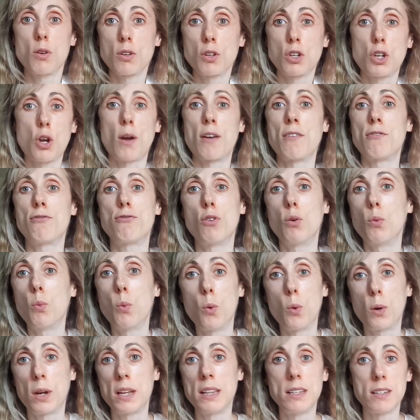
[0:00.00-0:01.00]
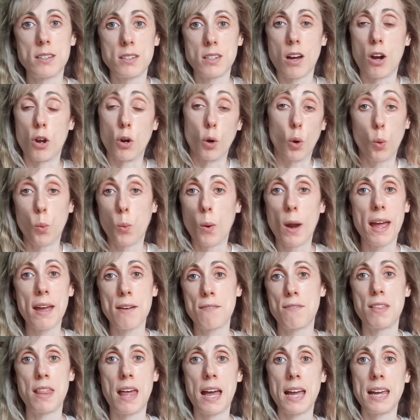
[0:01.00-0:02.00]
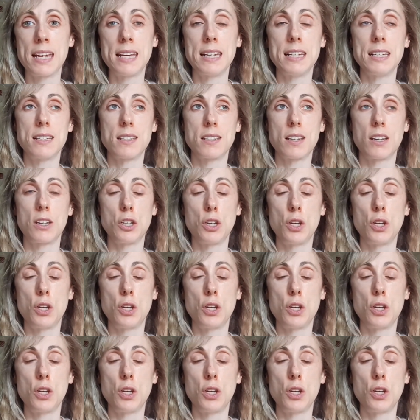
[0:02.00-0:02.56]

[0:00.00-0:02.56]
going for a walk in the sun or whatever that is.